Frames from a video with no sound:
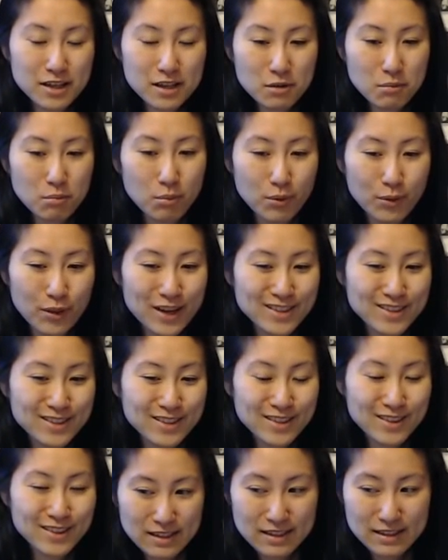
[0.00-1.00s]
but that's going
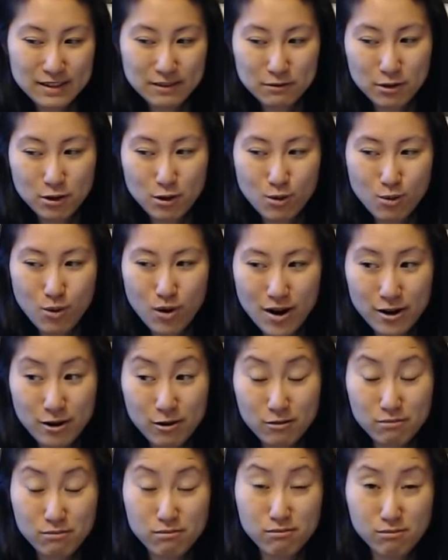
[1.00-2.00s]
to require
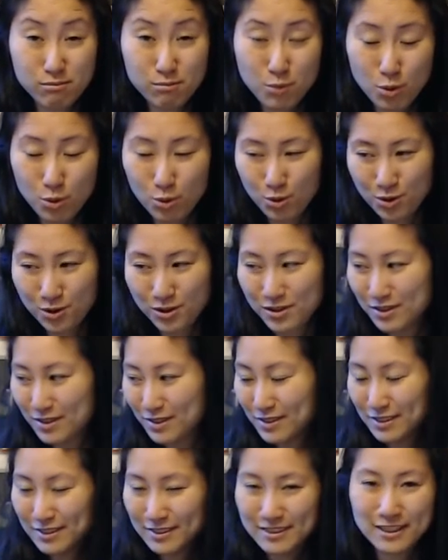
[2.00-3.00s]
more
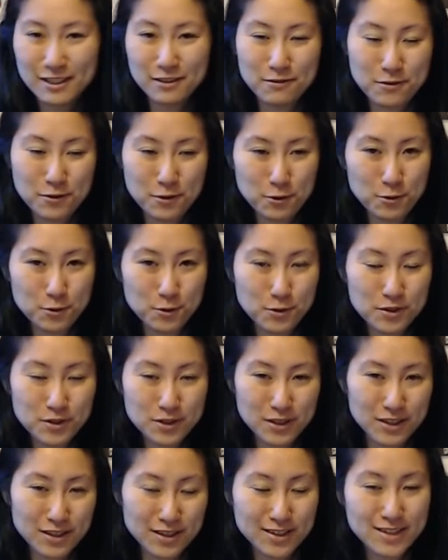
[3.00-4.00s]
of those
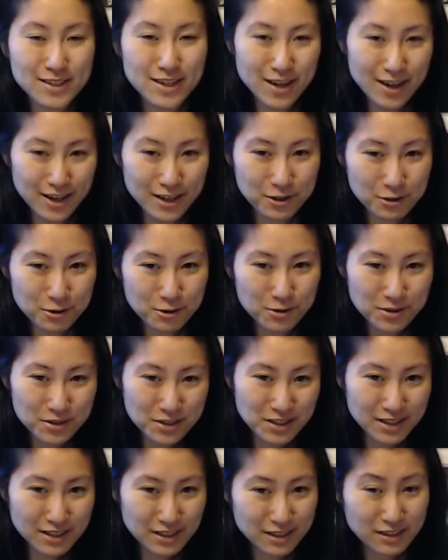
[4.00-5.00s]
tiles,
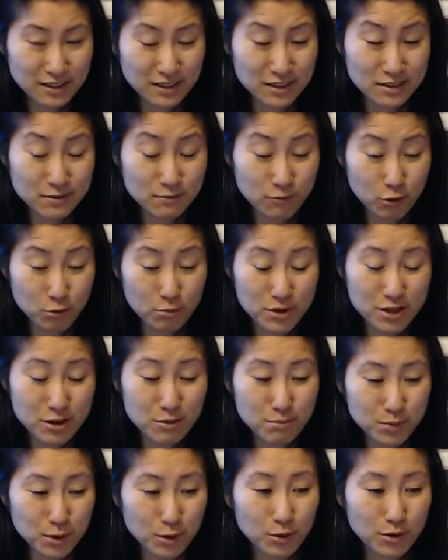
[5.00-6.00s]
because for me to
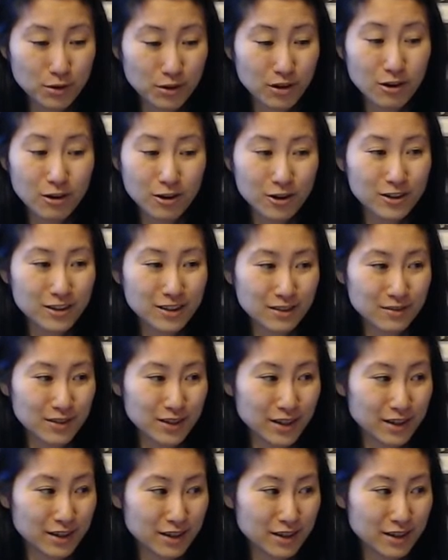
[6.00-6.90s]
build the Ark, I'm like,